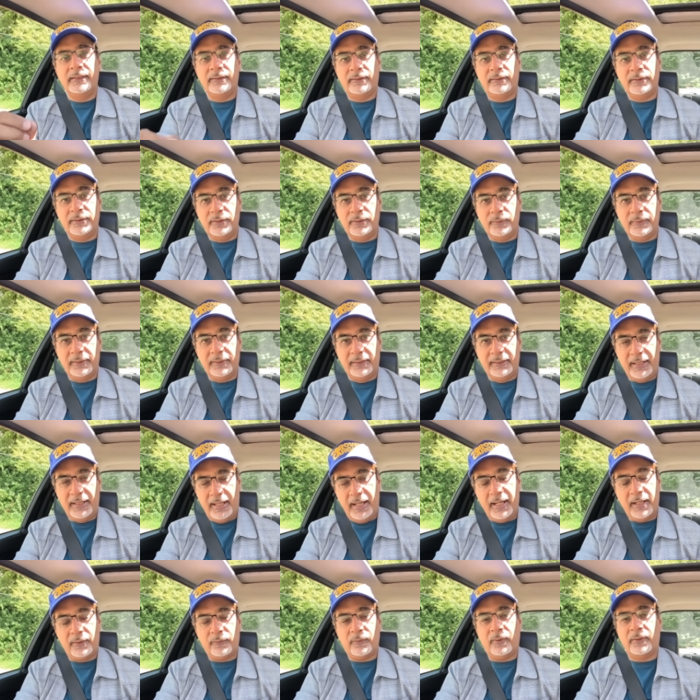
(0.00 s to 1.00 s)
it's to do with the
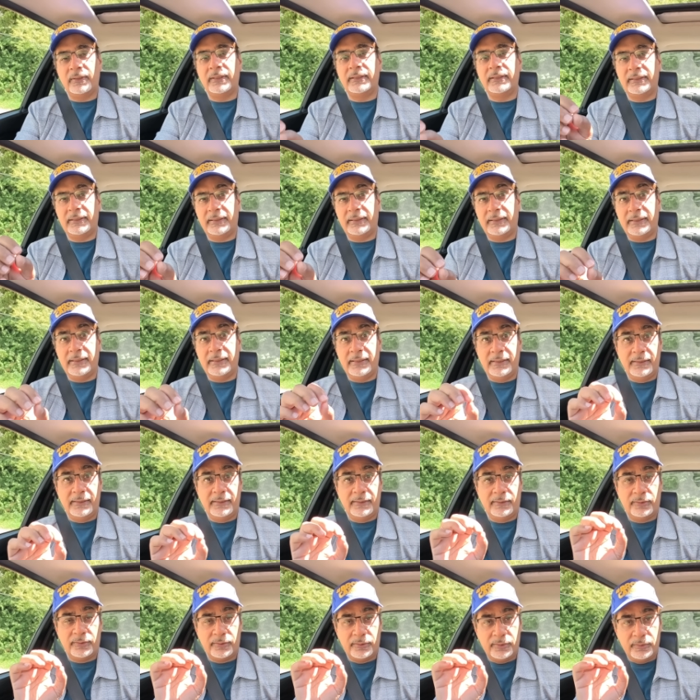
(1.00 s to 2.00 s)
air quality,
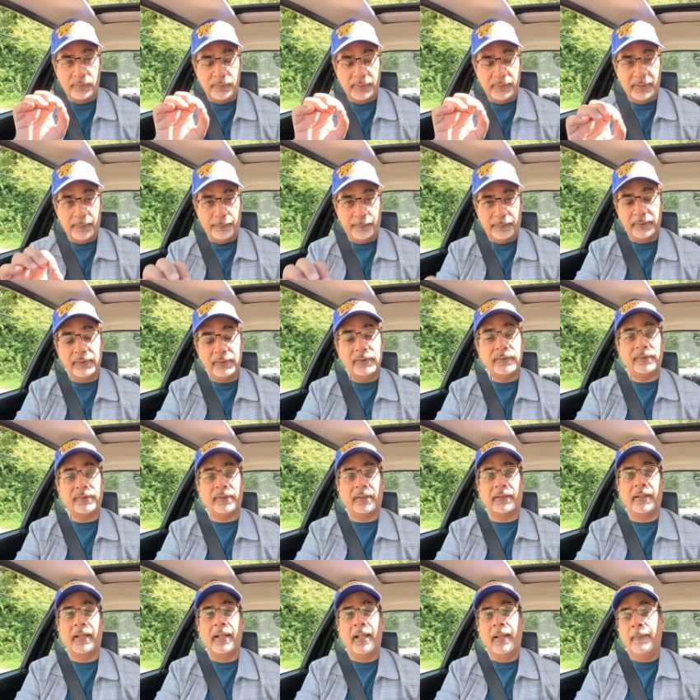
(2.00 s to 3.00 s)
it's to do with the
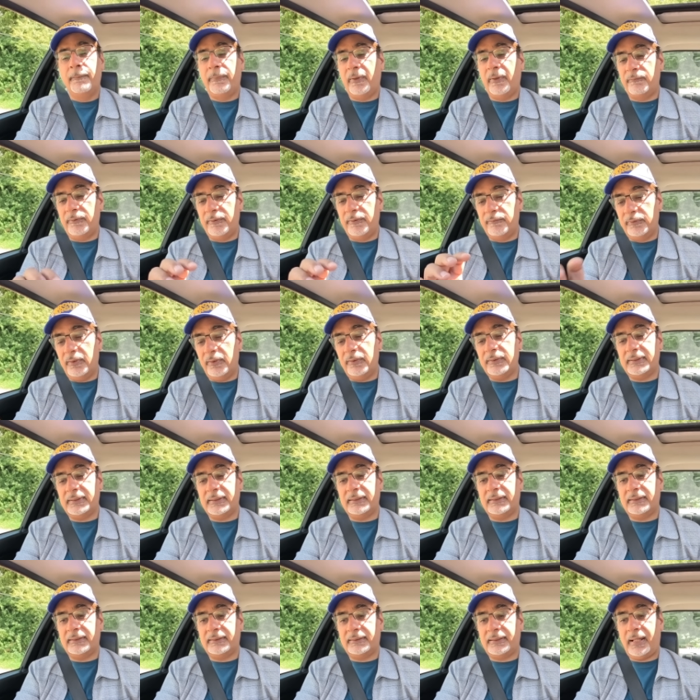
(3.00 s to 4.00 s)
pollution. But we've long
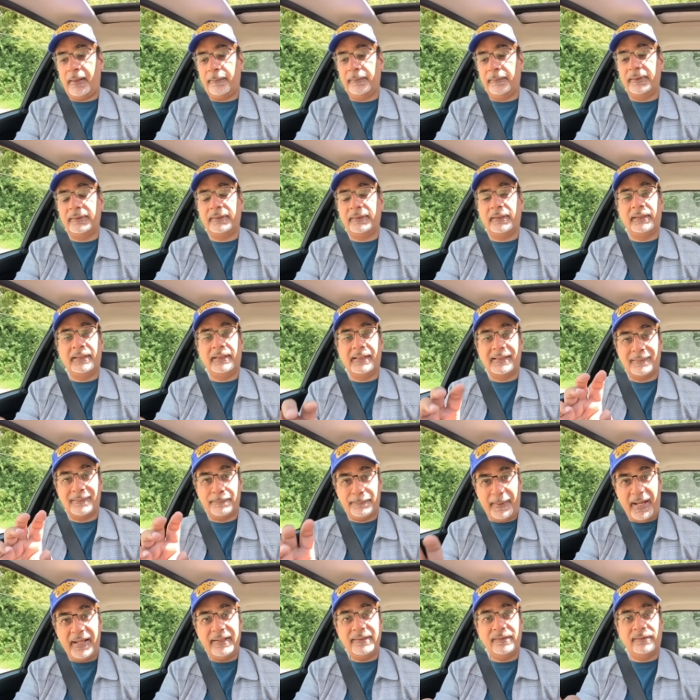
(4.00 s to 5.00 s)
since established that the
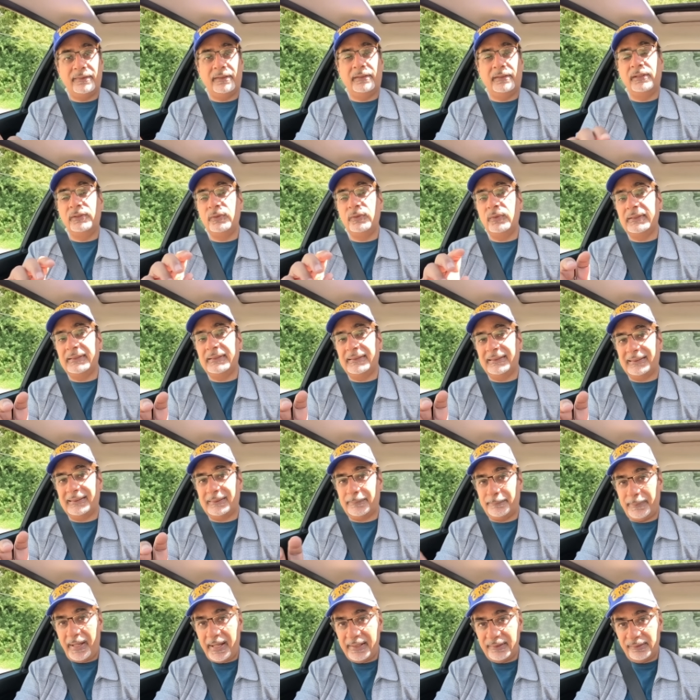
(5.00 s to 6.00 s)
expansion, the ULEZ
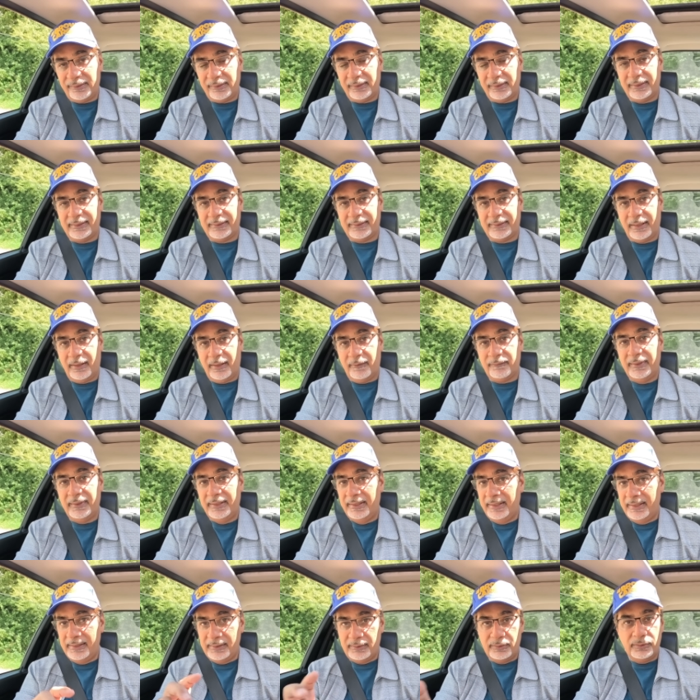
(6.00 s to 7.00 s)
expansion itself,
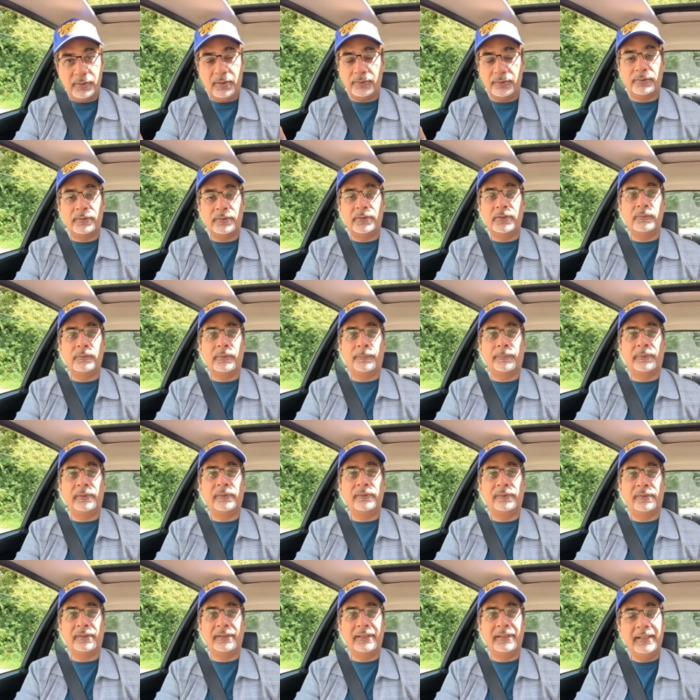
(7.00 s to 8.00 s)
is not to do with
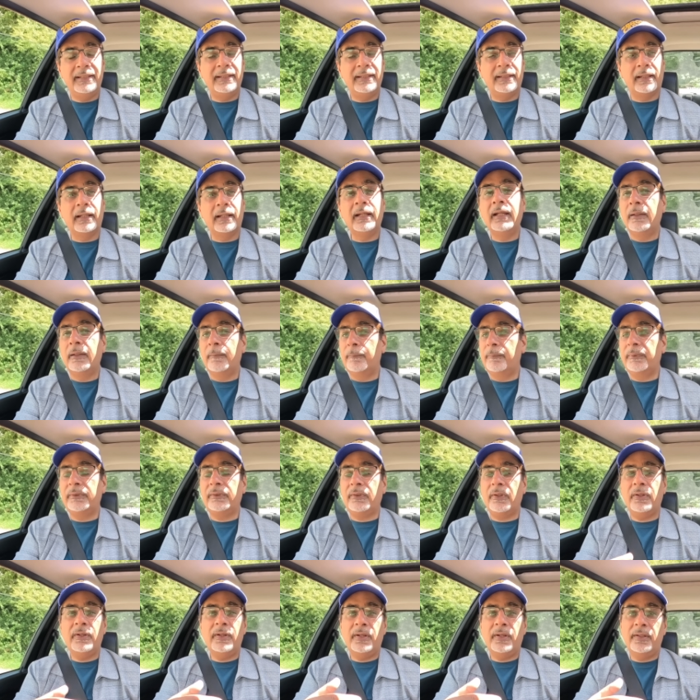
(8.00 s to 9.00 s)
pollution either,
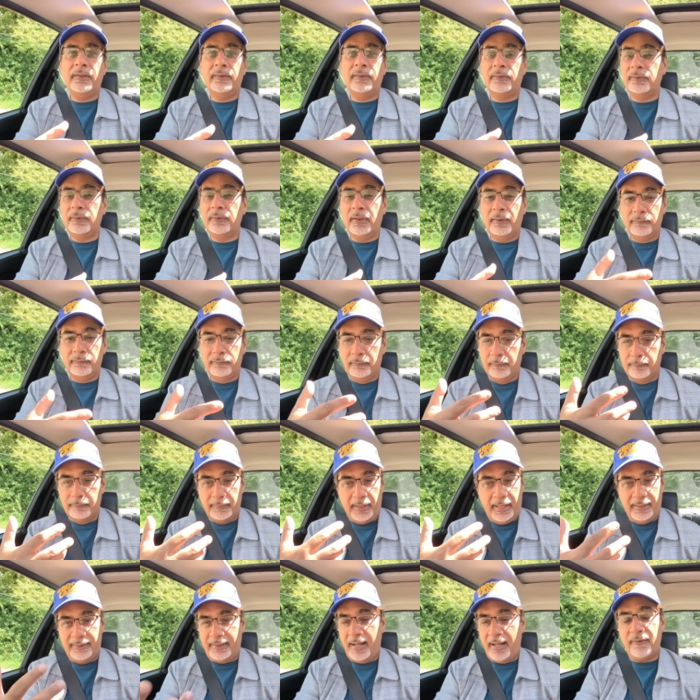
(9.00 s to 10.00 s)
because
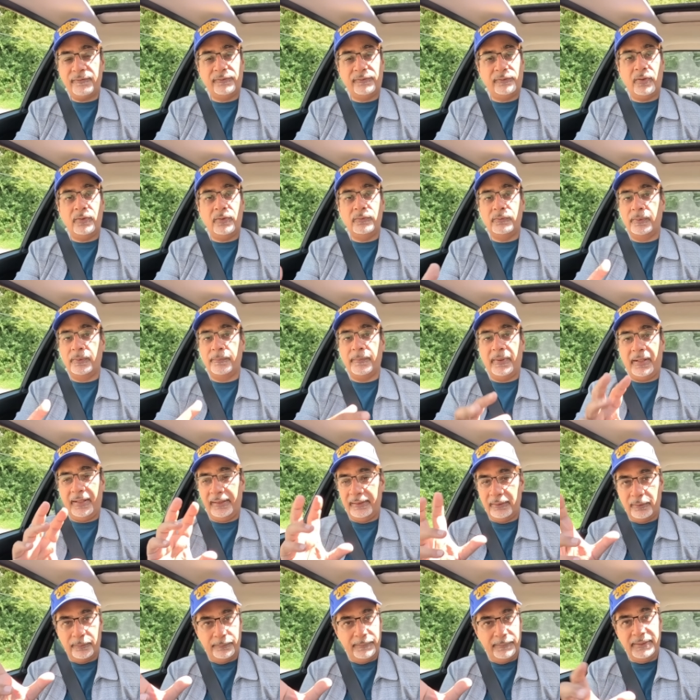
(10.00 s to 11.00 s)
um, as I've shown with
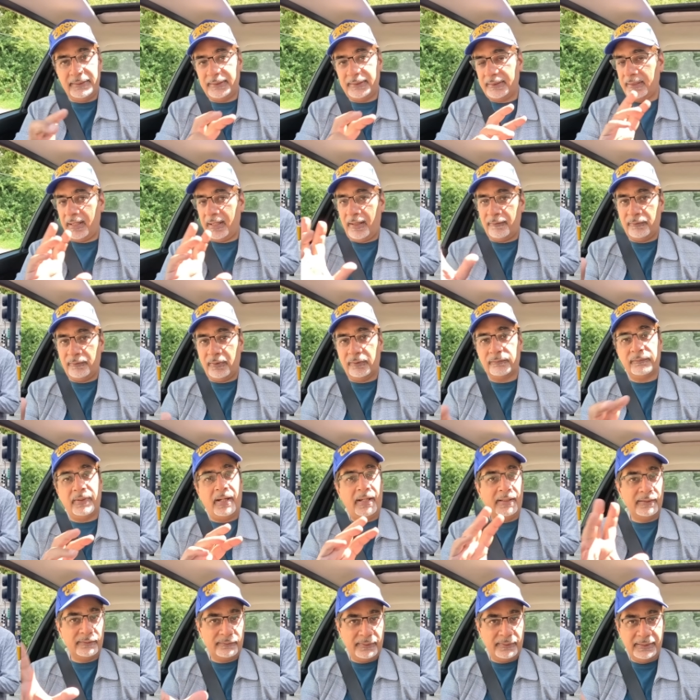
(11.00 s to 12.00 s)
my little meter that I've gone
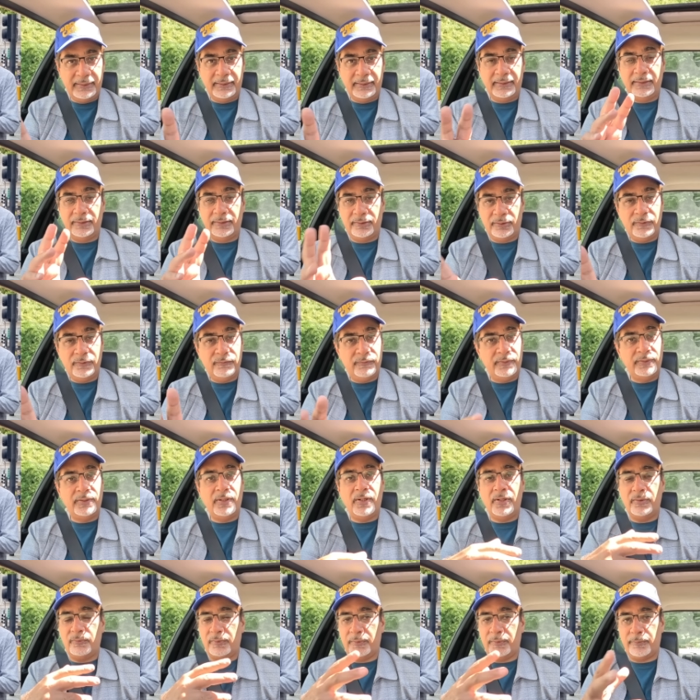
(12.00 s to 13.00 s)
around and created these two videos,